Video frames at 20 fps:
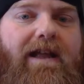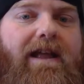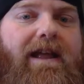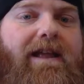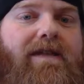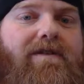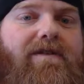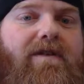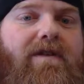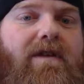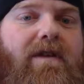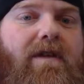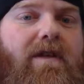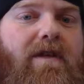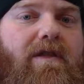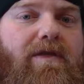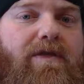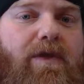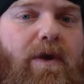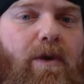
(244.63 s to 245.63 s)
is
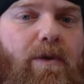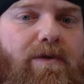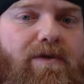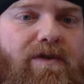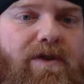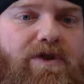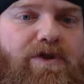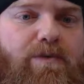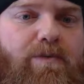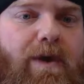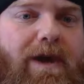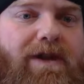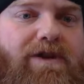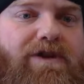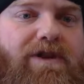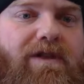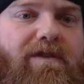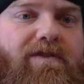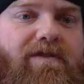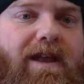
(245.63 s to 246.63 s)
those
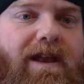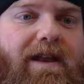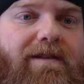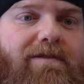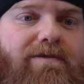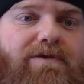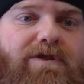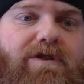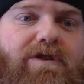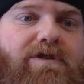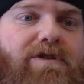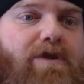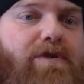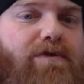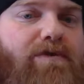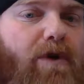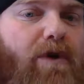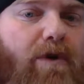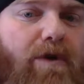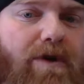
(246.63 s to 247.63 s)
situations that just
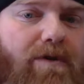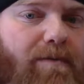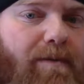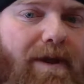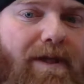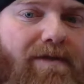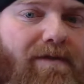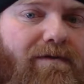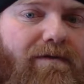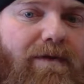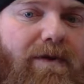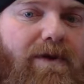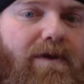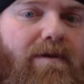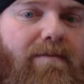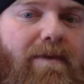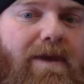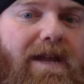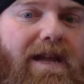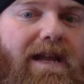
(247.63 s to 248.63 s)
there's no good reason for you
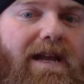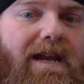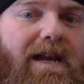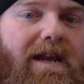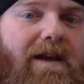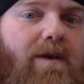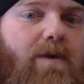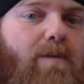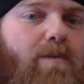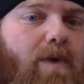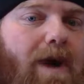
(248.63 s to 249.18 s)
to be eating.